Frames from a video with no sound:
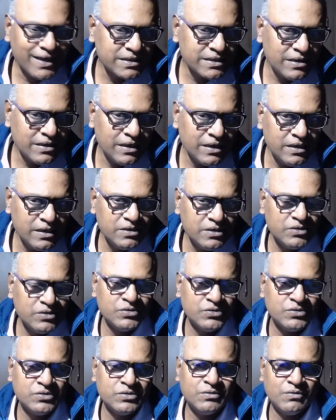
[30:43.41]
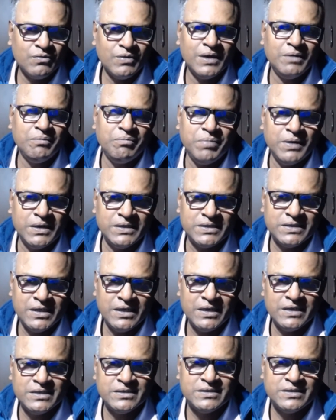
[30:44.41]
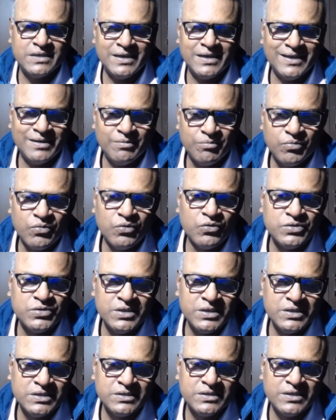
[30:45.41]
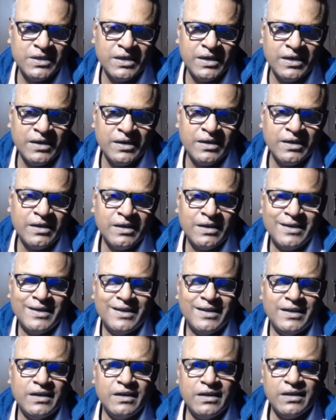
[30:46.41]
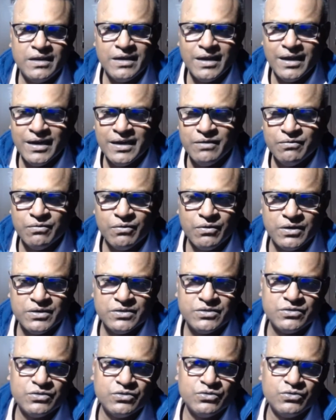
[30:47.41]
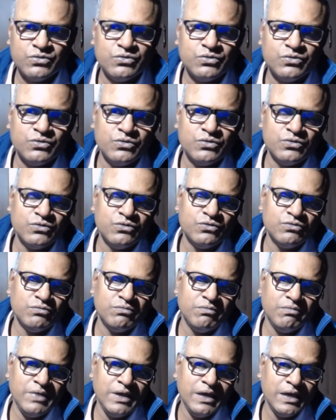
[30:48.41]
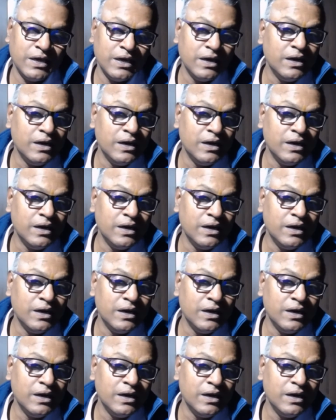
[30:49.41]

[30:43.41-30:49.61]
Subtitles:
actually, one person is there, Modi is there. He really wants to make